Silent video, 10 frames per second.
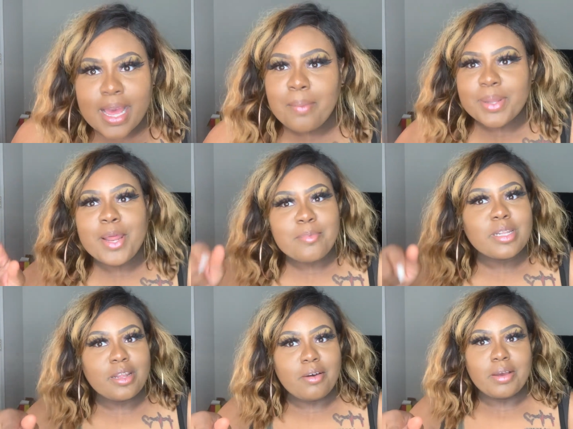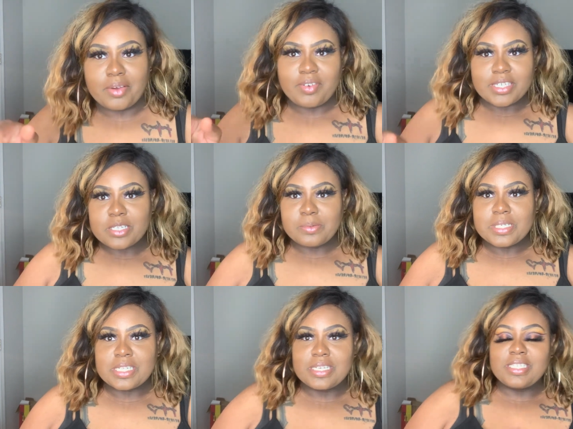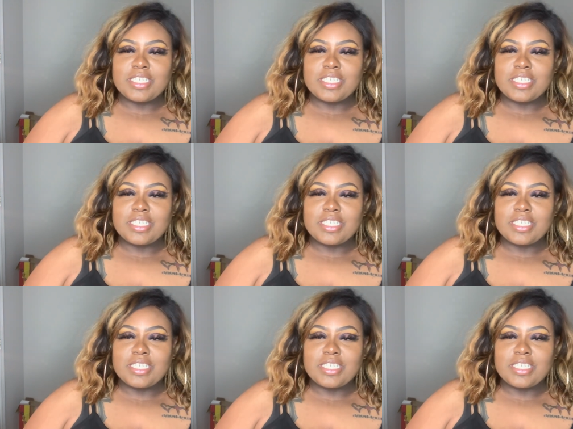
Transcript: Comment down below if Issa was a,